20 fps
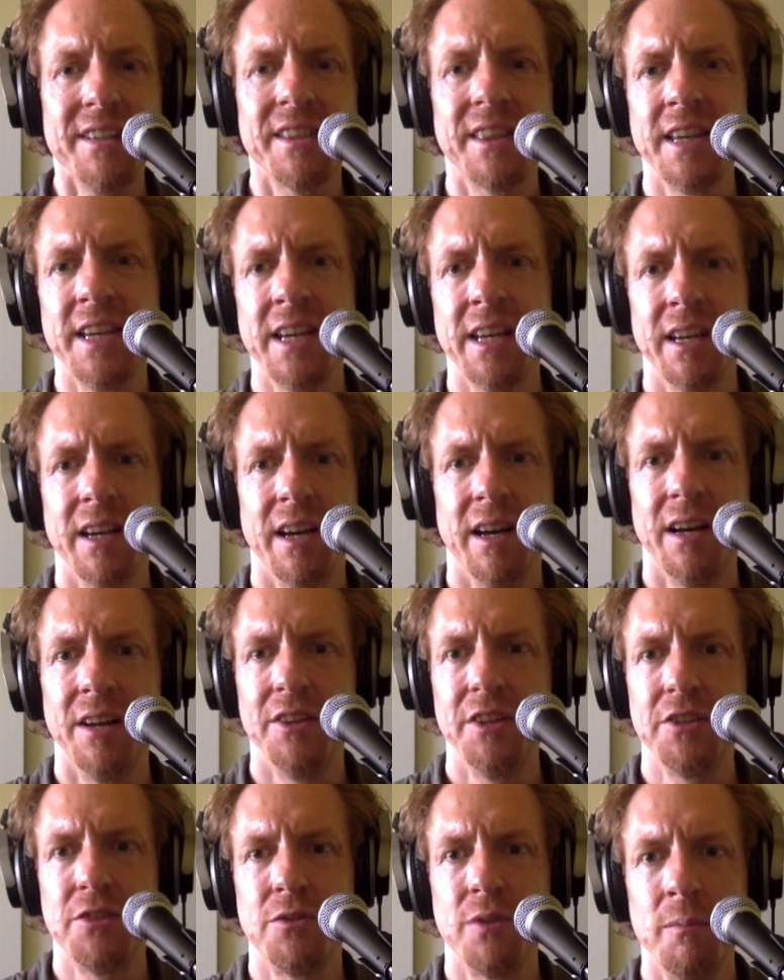thing, this
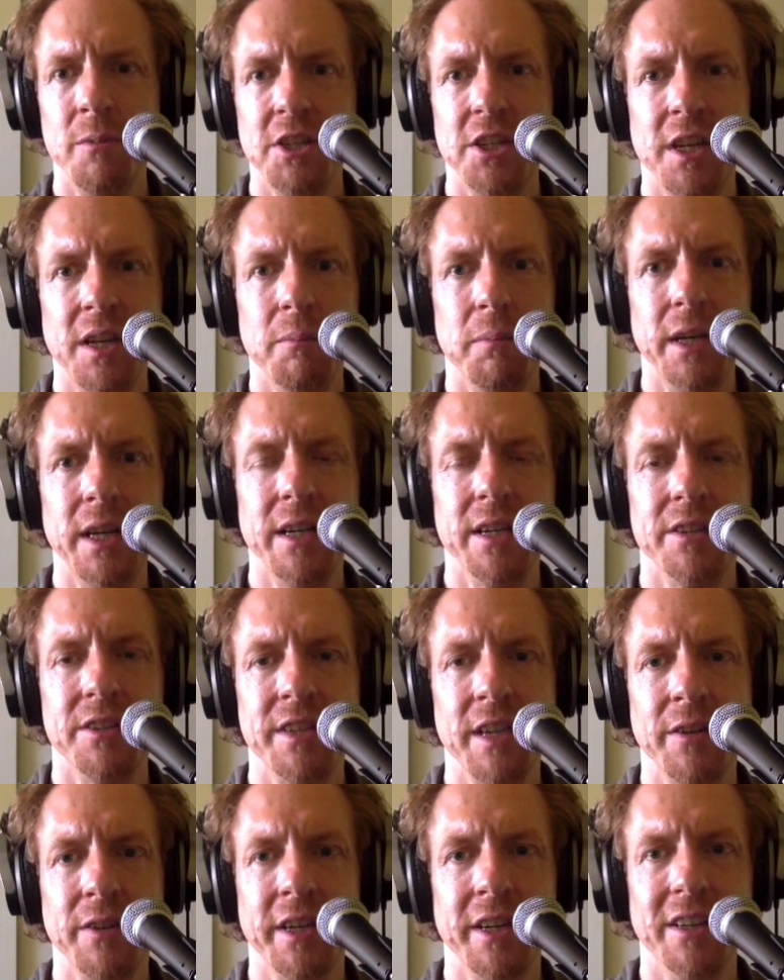drum machine beat is
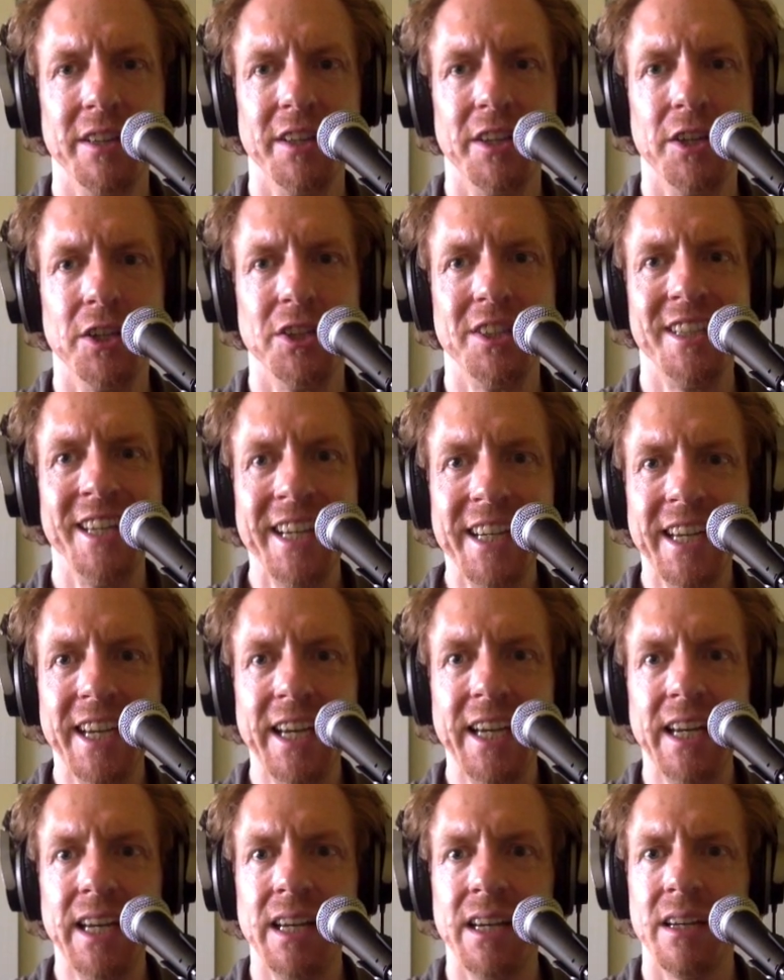sounding a little
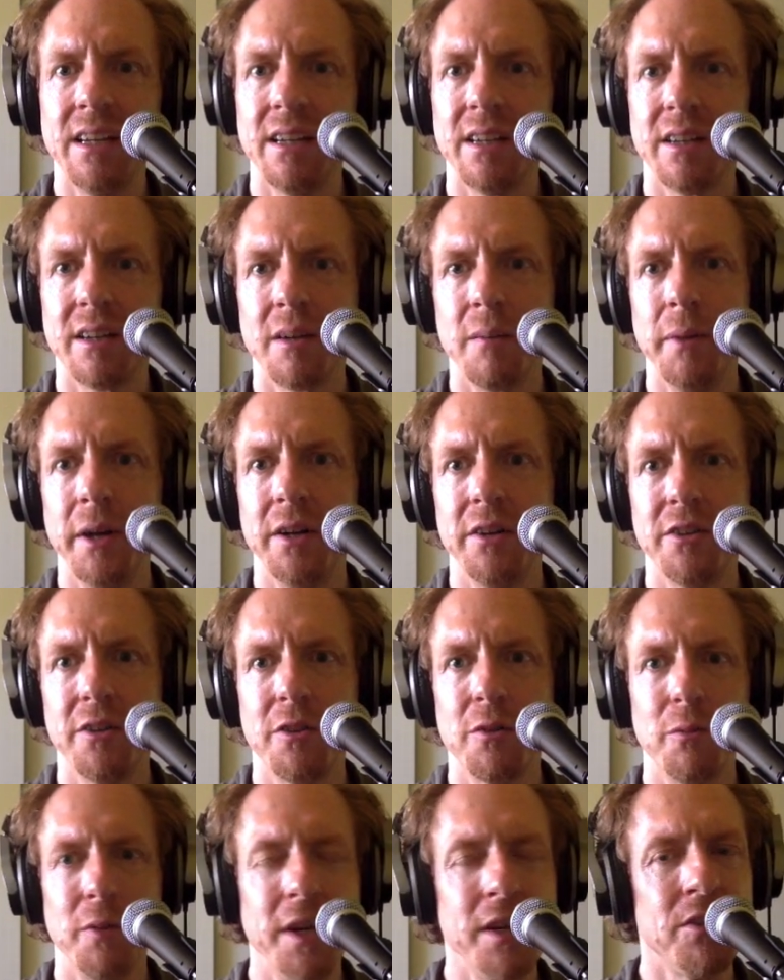dinky compared to the
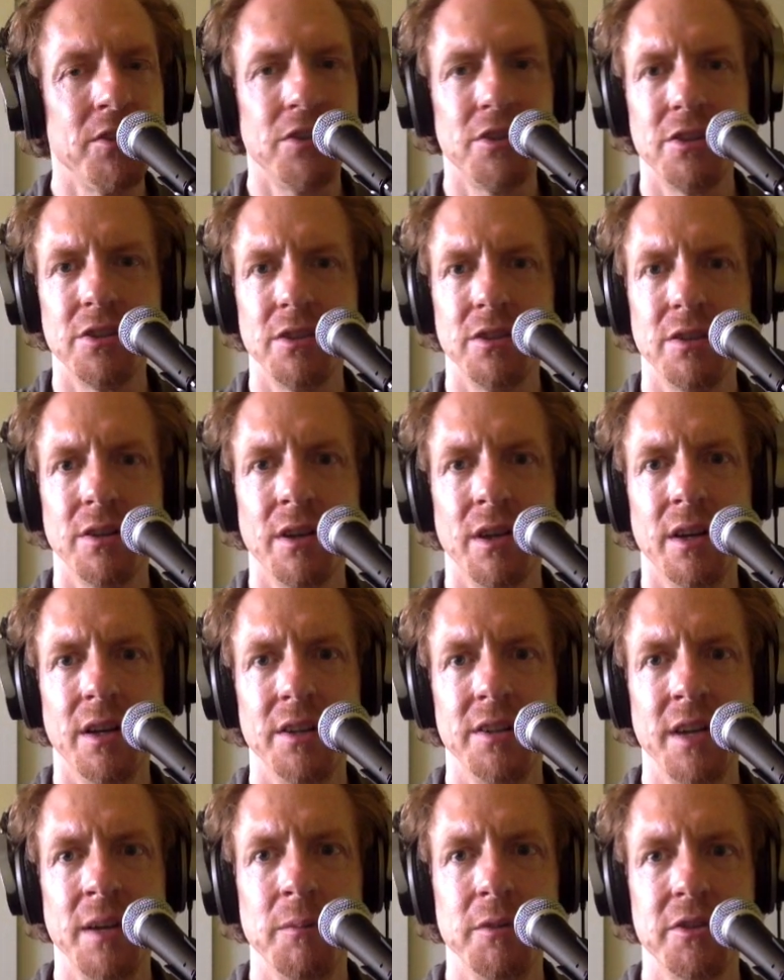rich
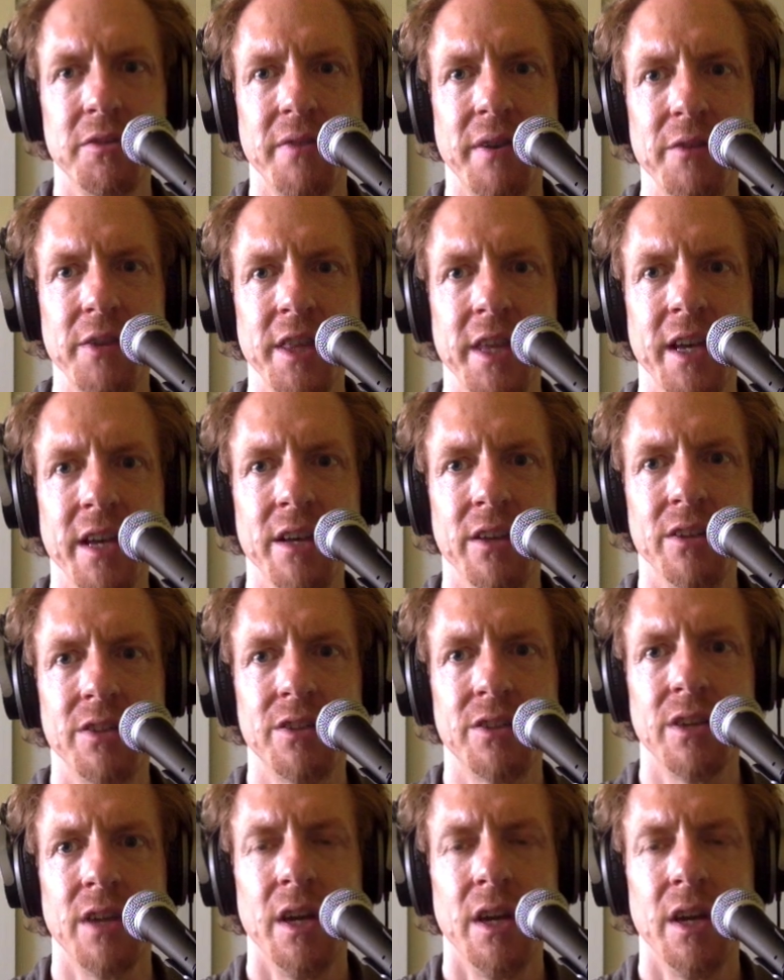timbres of everything else.